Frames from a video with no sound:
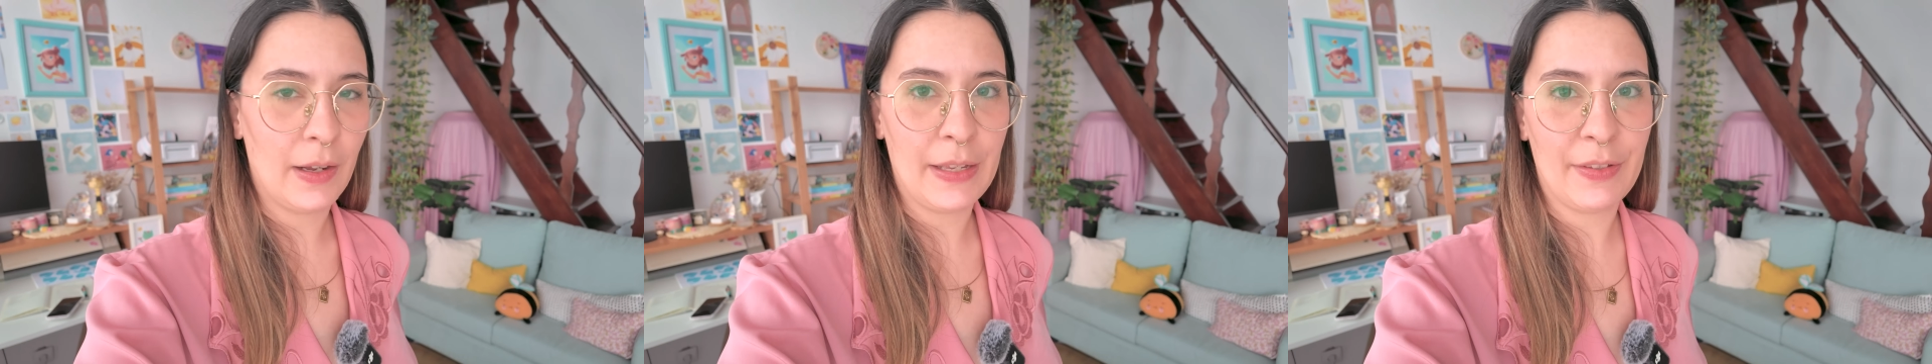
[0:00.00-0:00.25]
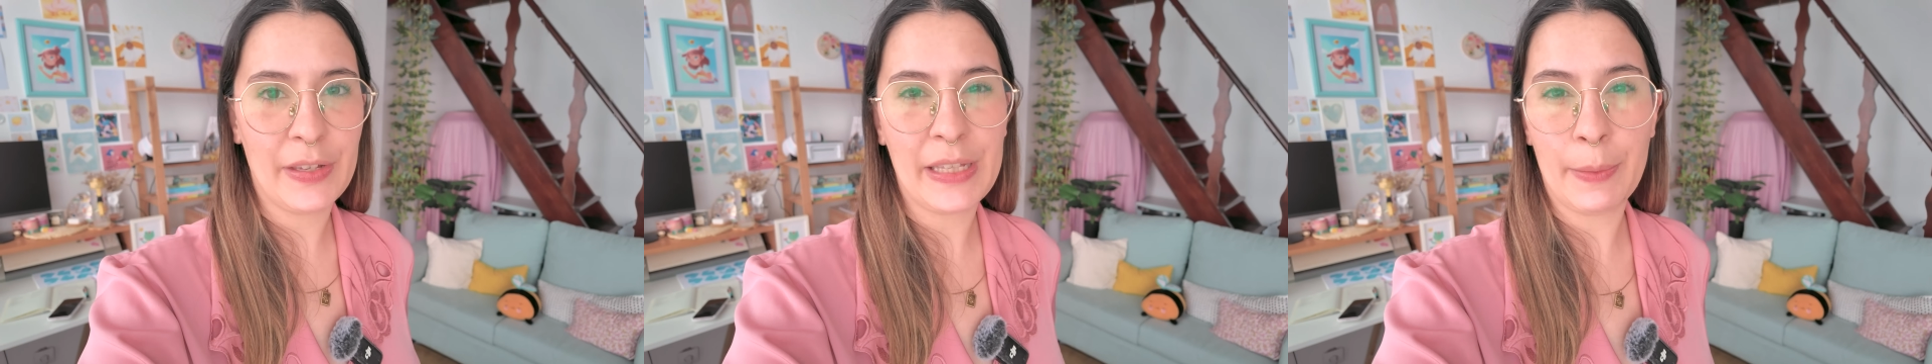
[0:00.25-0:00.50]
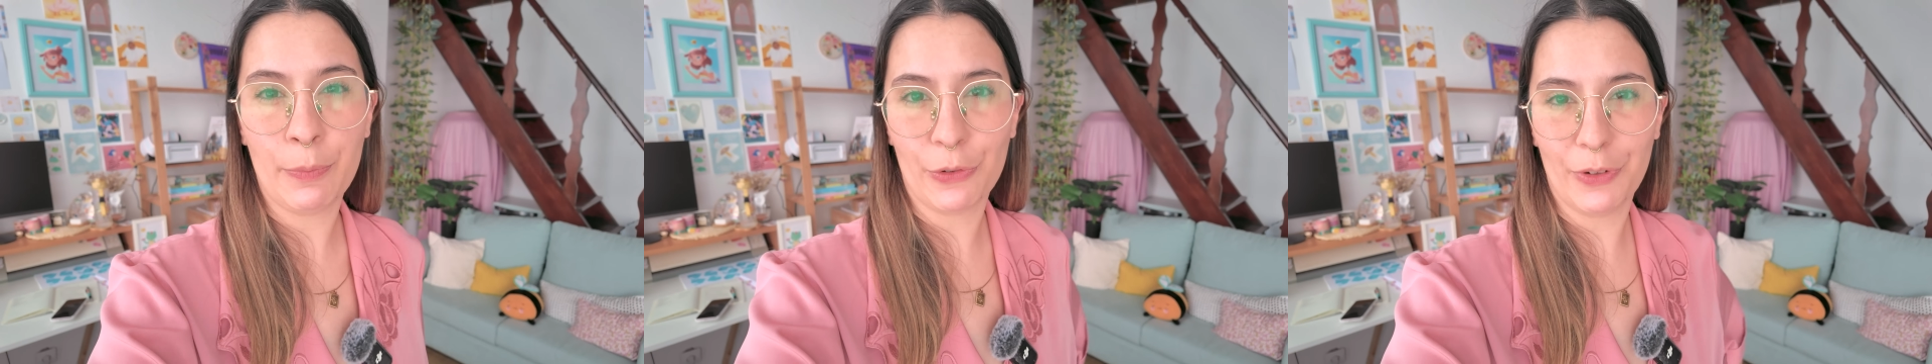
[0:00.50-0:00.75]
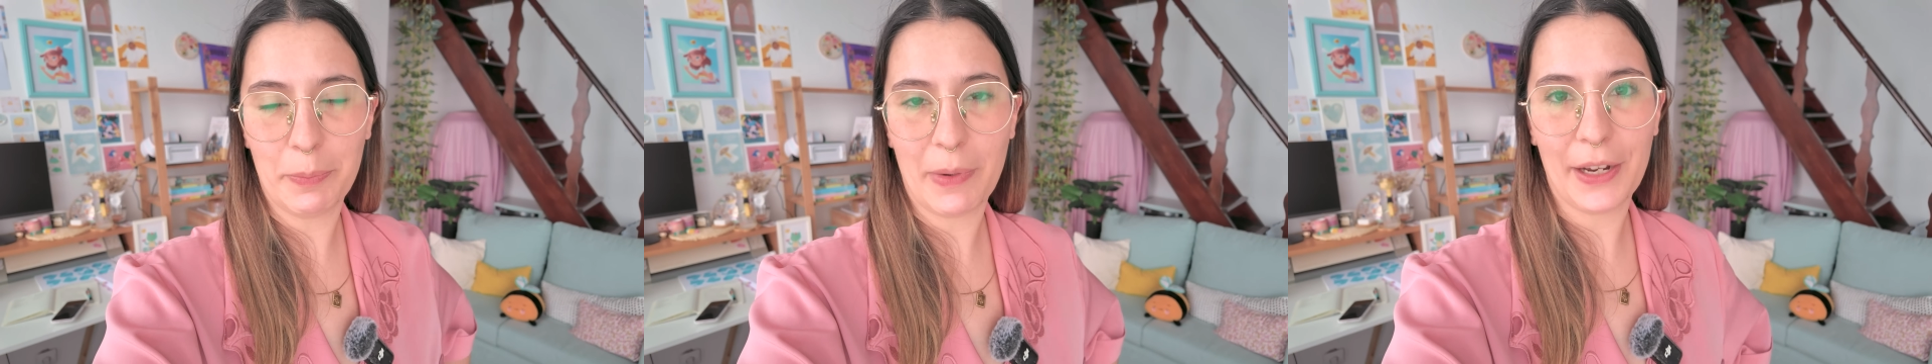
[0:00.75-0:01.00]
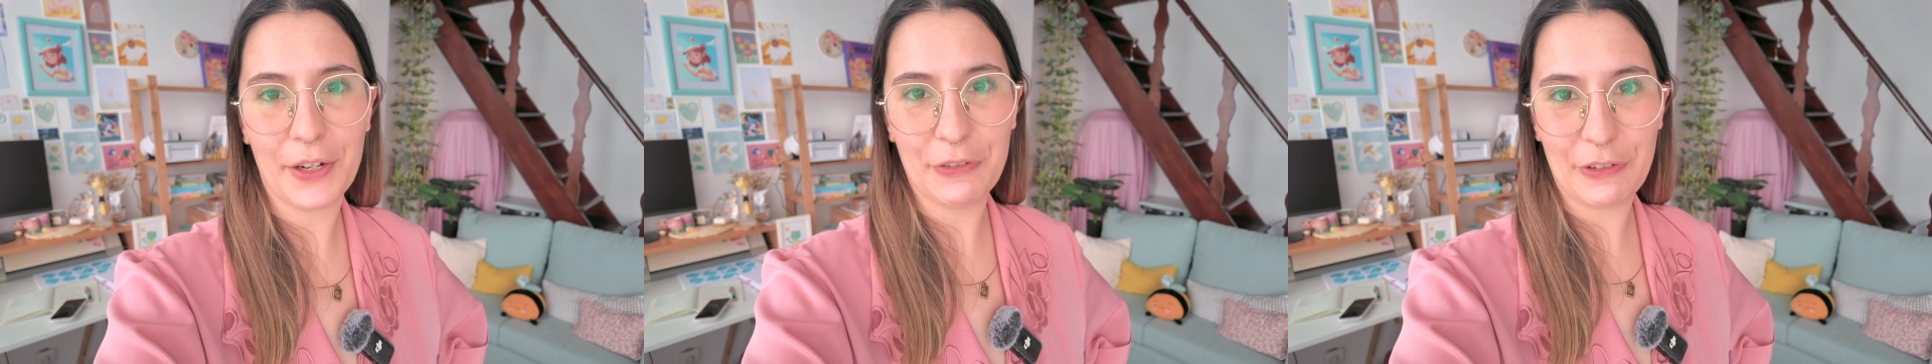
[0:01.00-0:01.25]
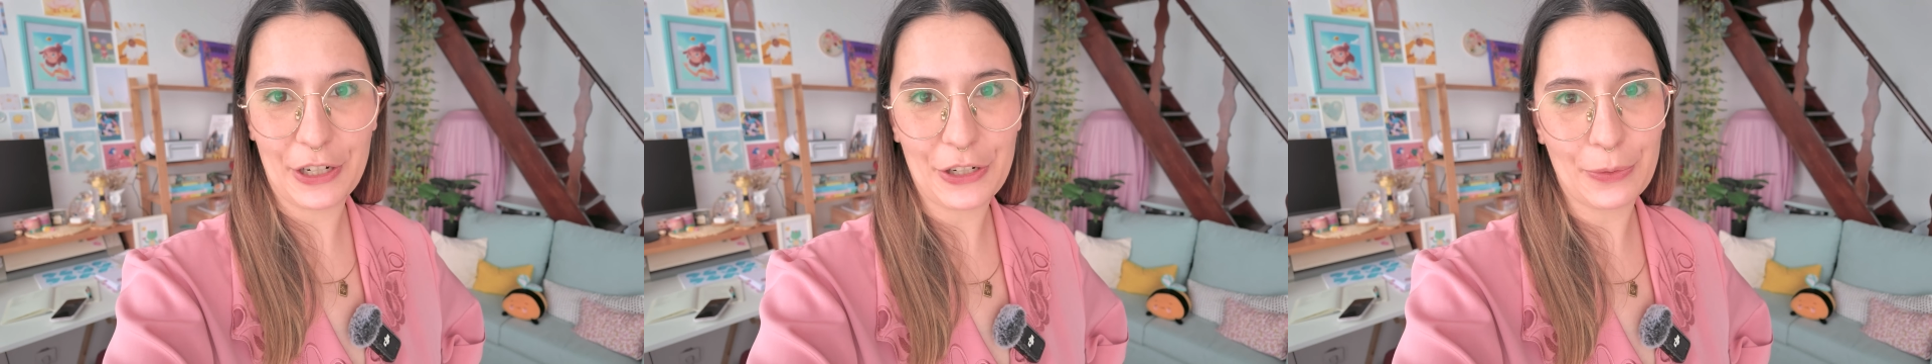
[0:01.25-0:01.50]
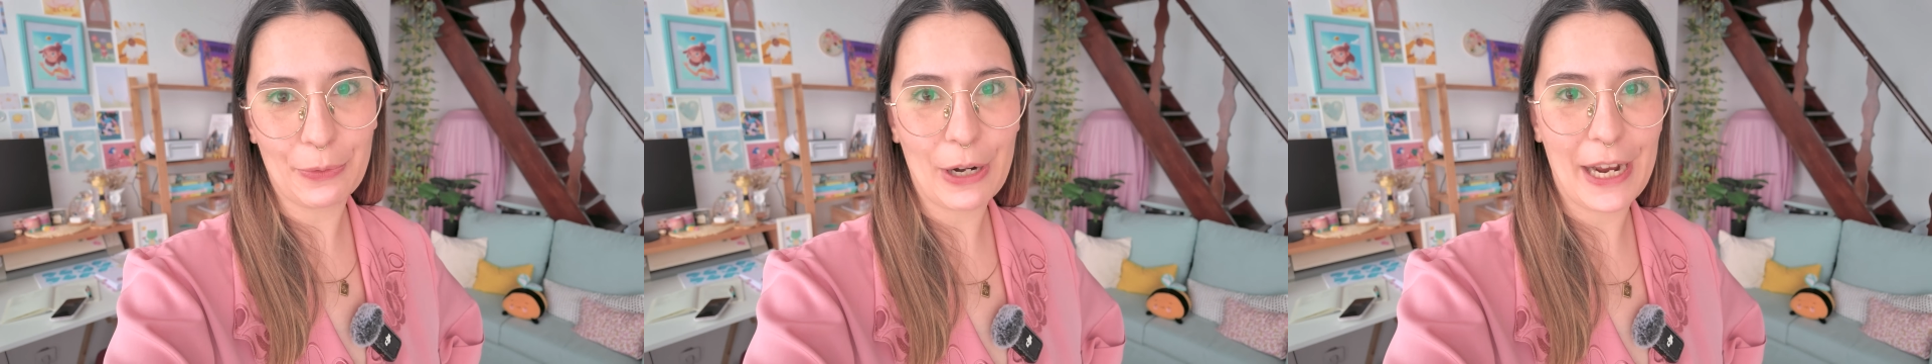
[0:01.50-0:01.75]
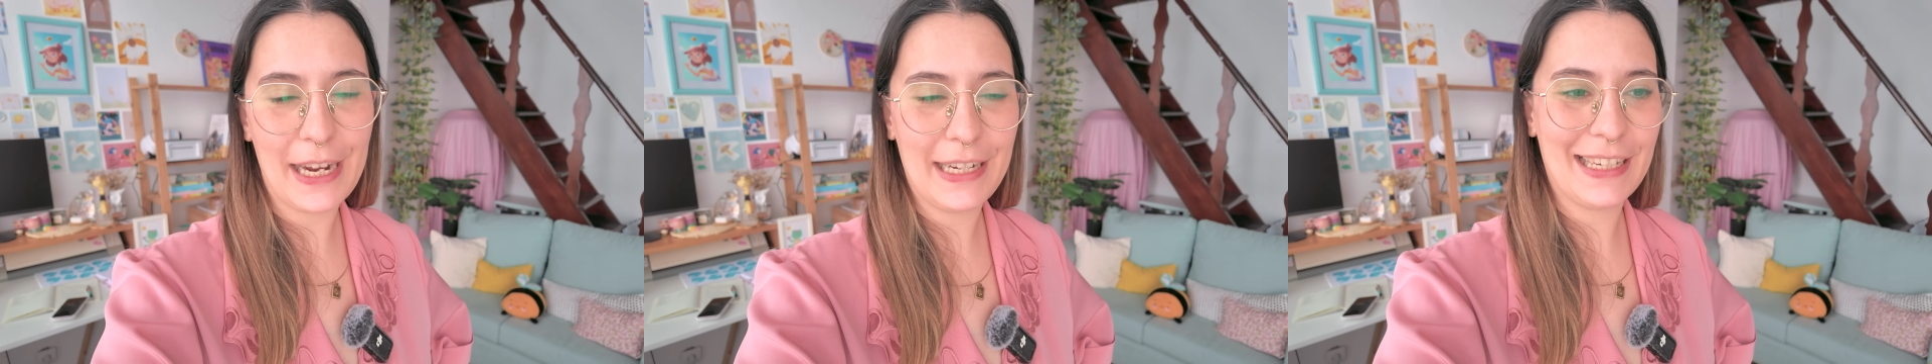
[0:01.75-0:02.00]
if it's improving my conversion
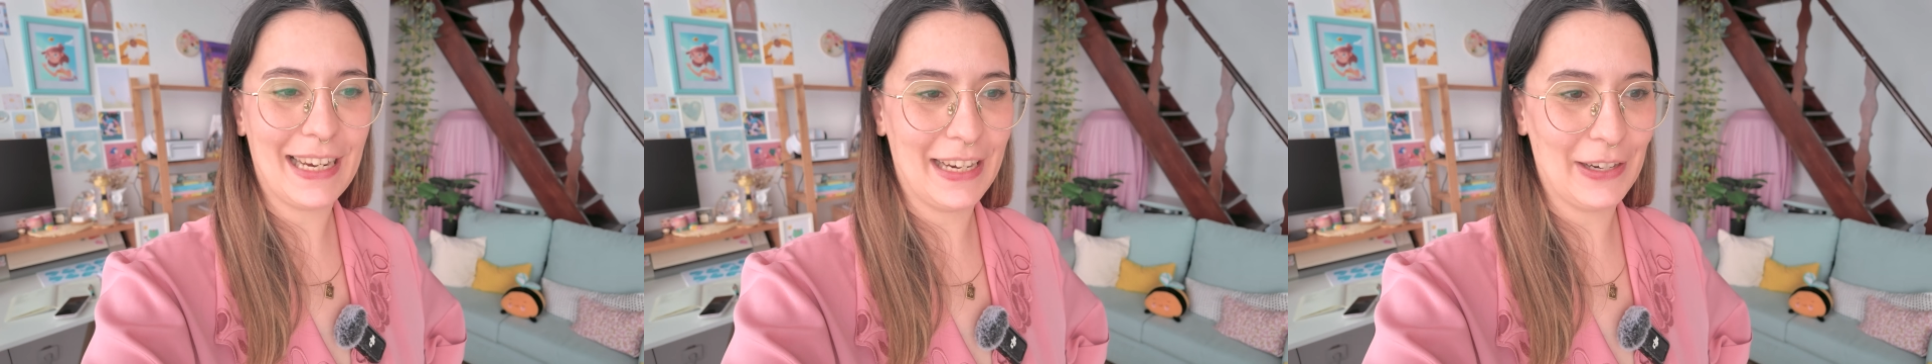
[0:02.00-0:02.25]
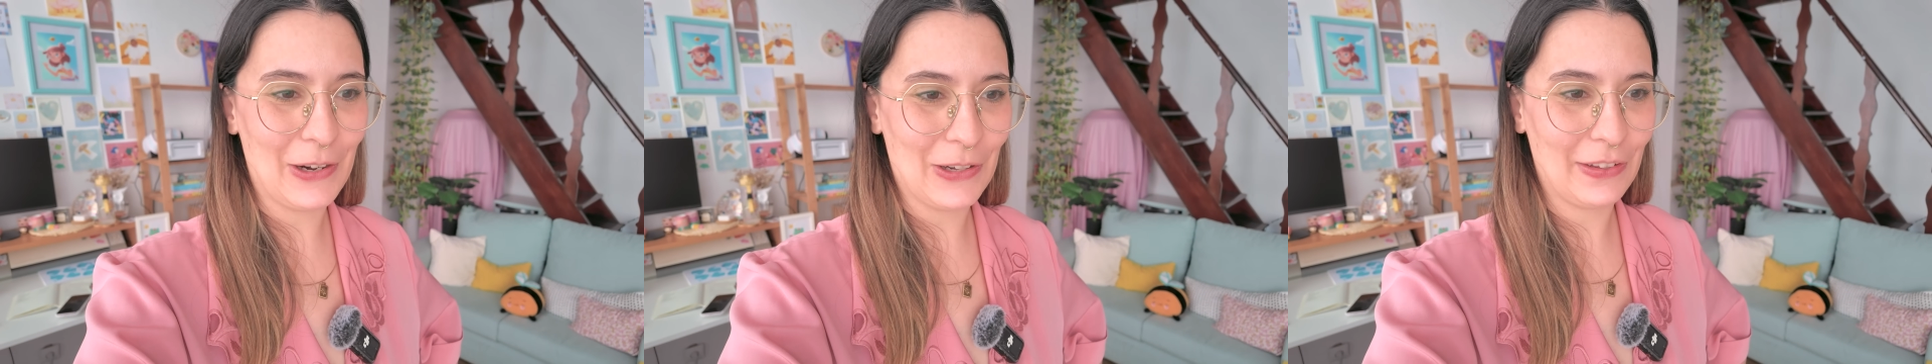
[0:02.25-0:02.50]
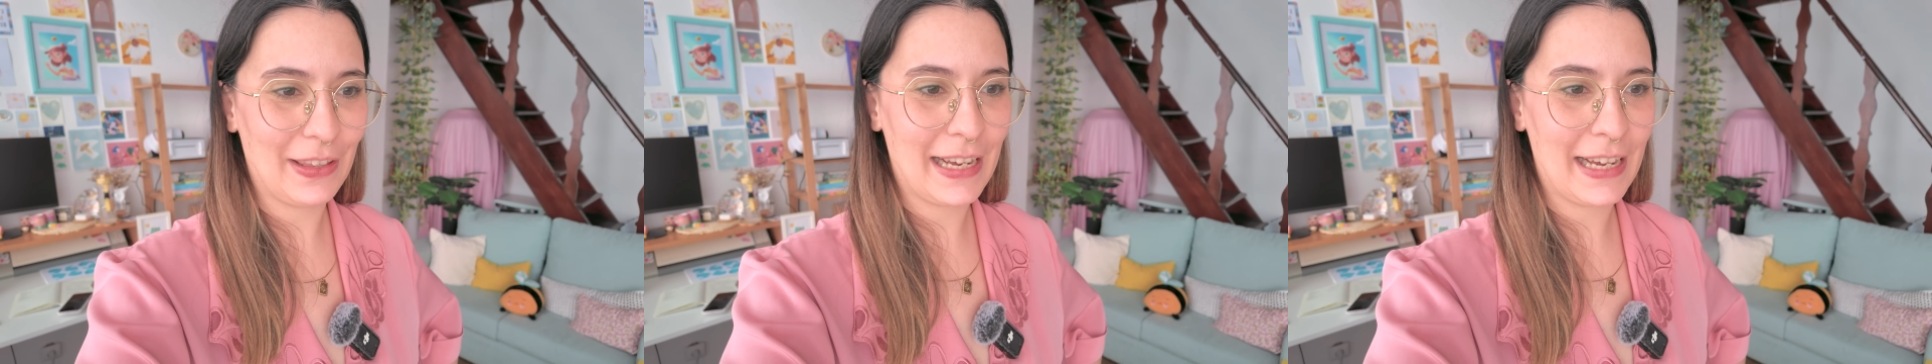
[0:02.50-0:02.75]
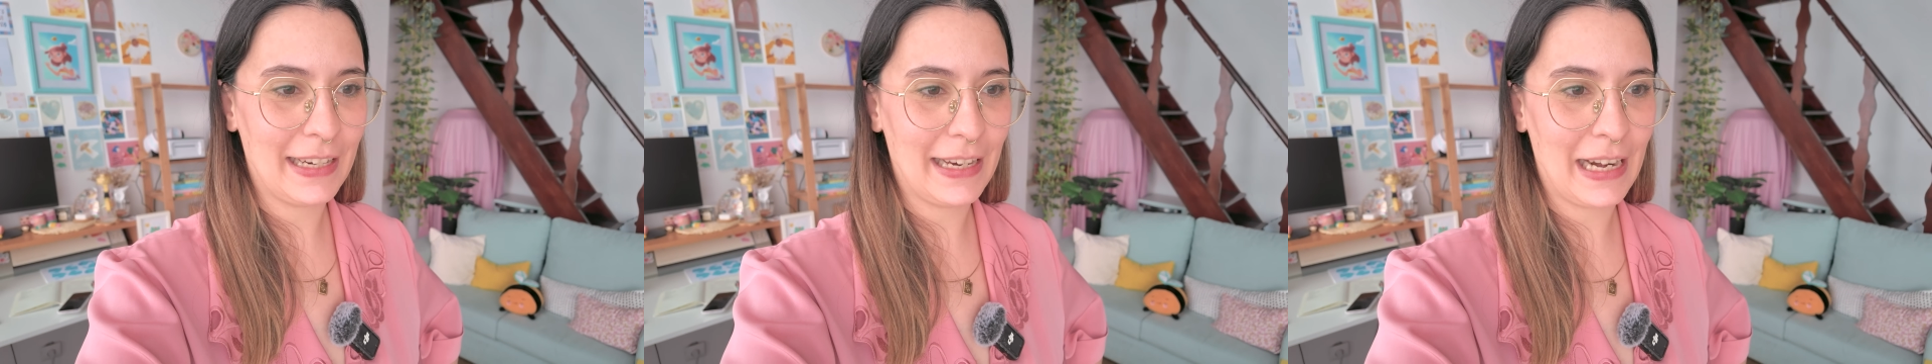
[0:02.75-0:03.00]
rate and all of that.